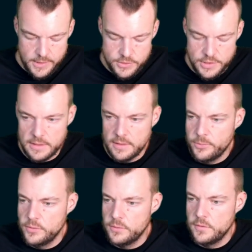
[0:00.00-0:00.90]

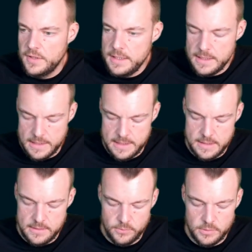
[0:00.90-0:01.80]
JWT,
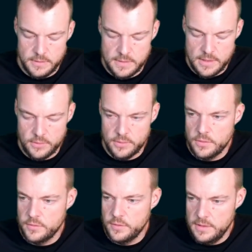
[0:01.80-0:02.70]
and then we'll need our
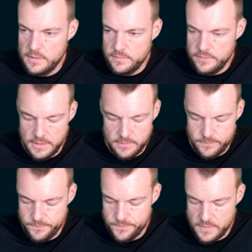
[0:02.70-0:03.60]

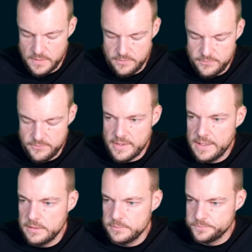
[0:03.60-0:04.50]
.env
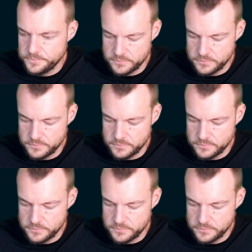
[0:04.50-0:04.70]
file,